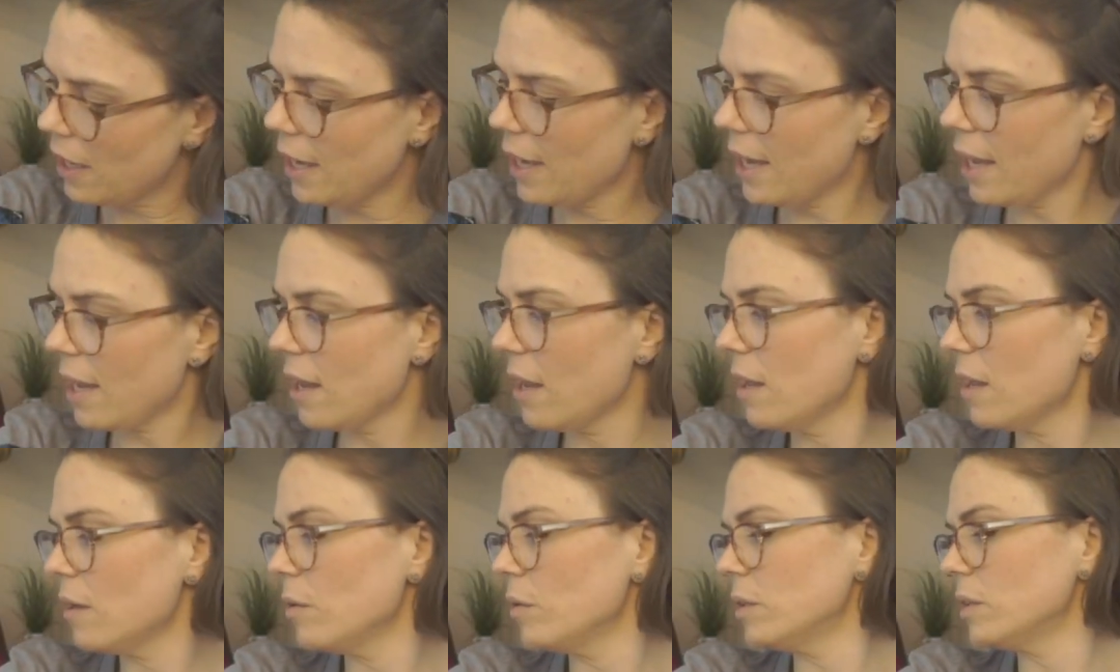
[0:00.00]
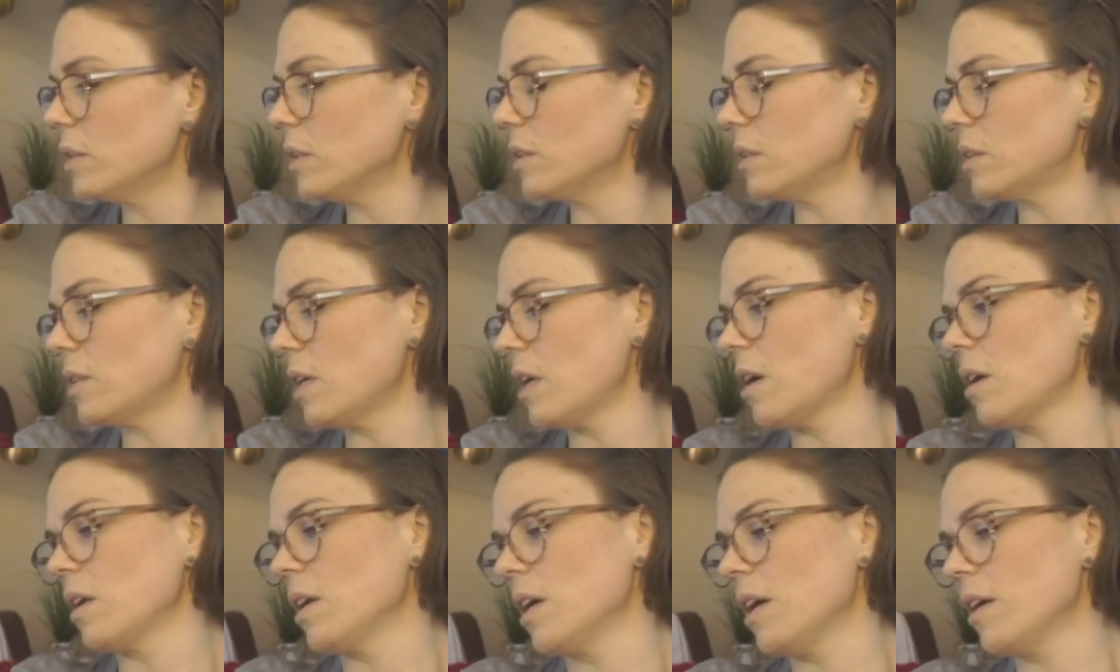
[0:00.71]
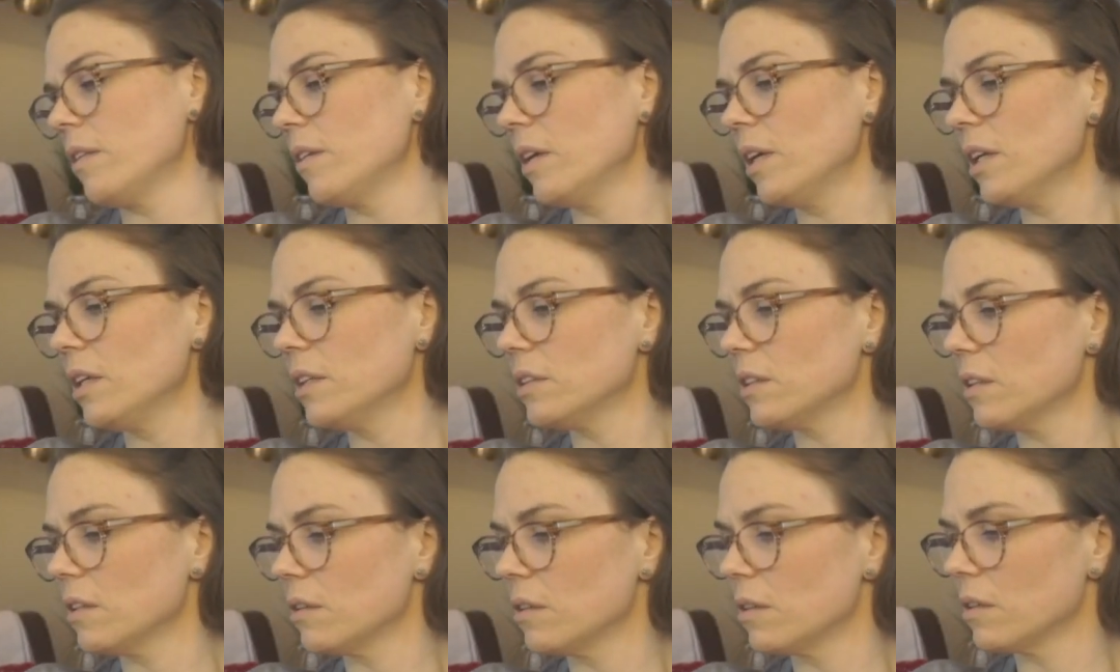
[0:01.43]
And what's it say on it? I think it's
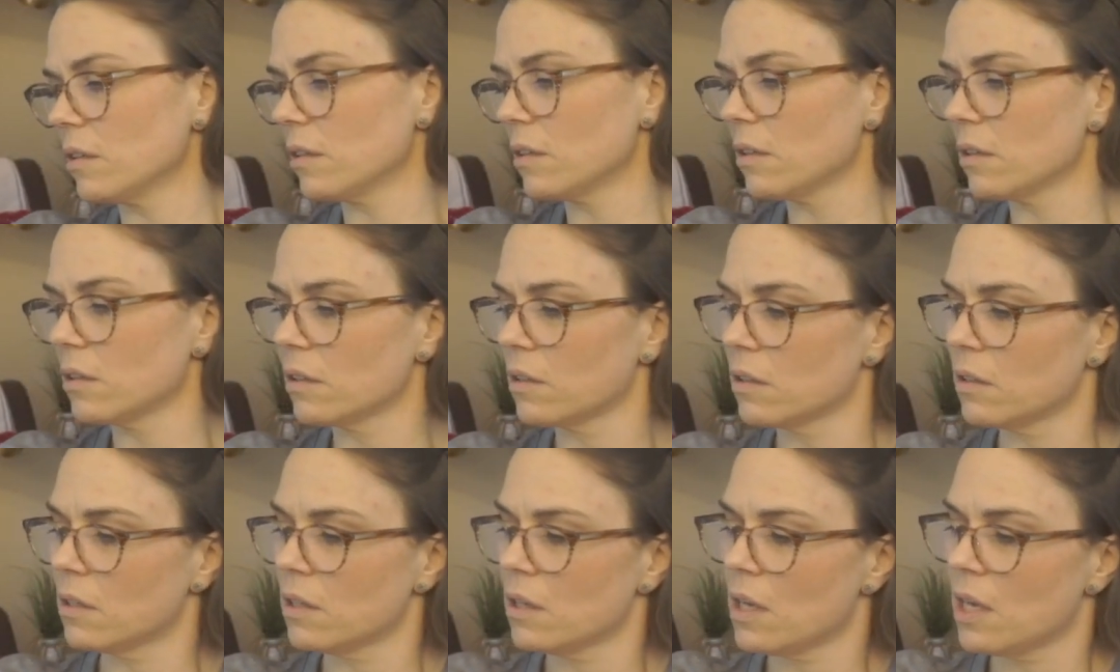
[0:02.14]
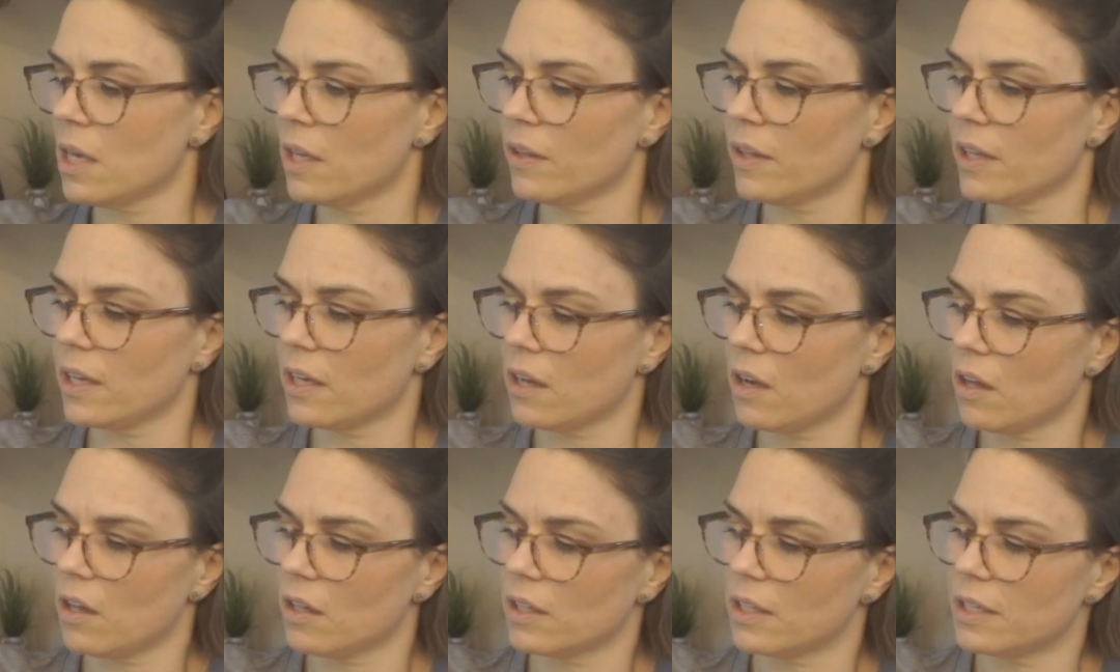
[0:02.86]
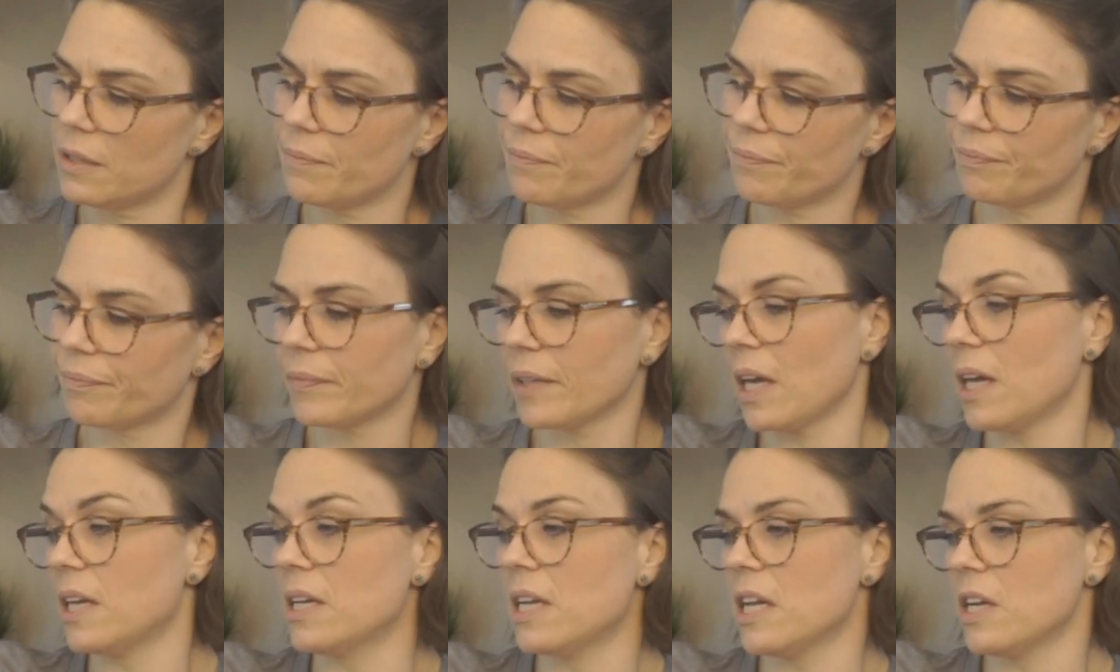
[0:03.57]
they call it
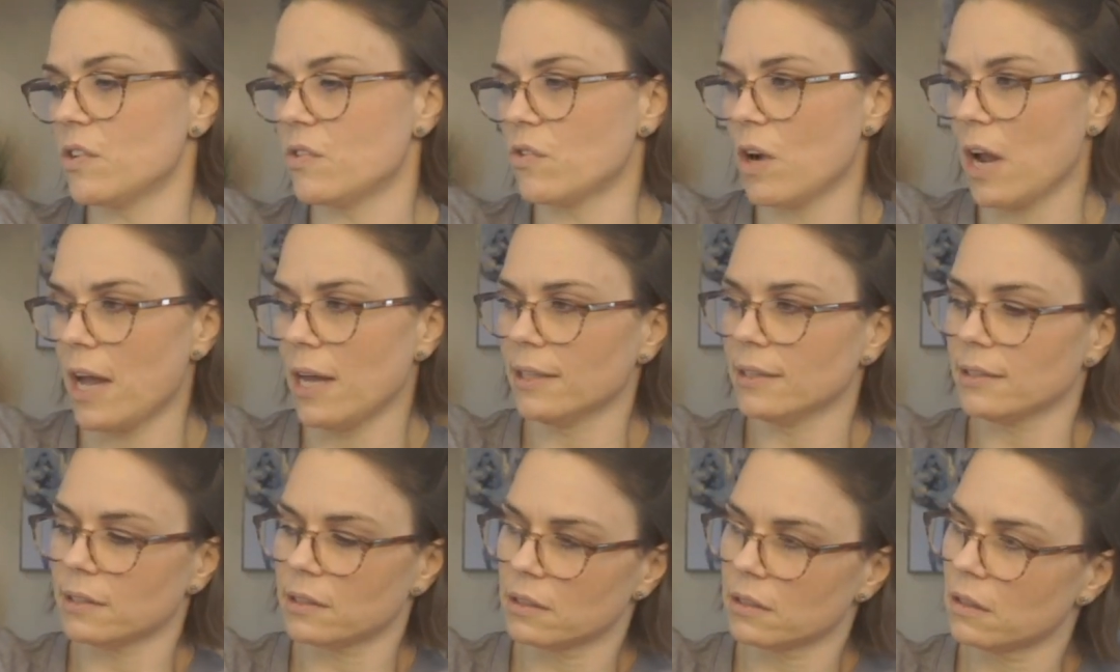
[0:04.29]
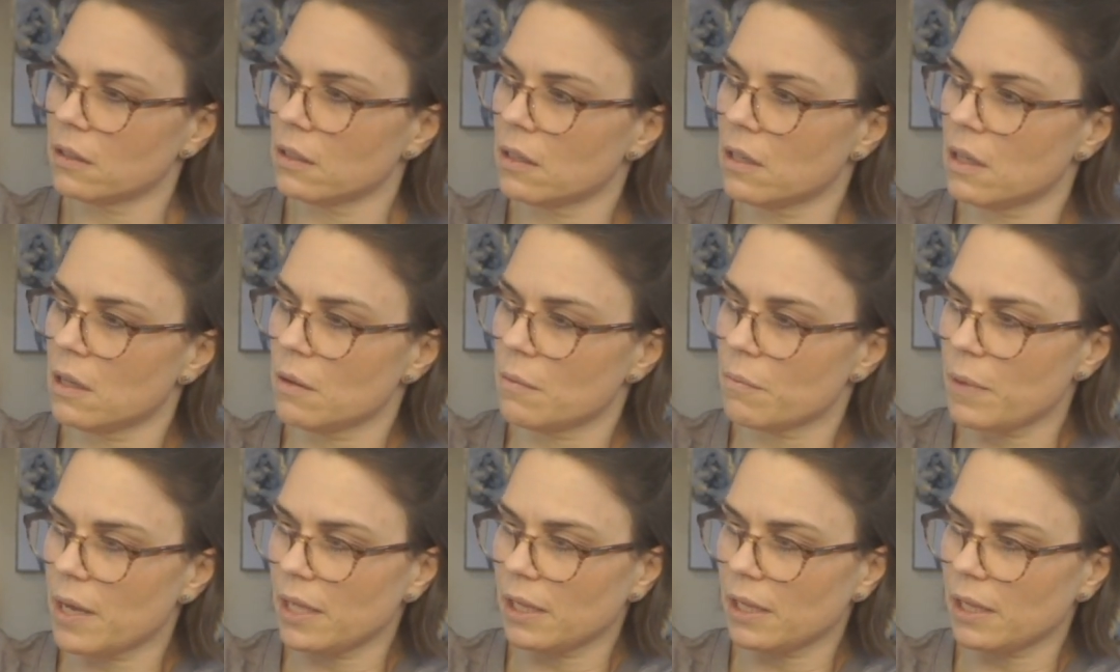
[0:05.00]
a knit dress by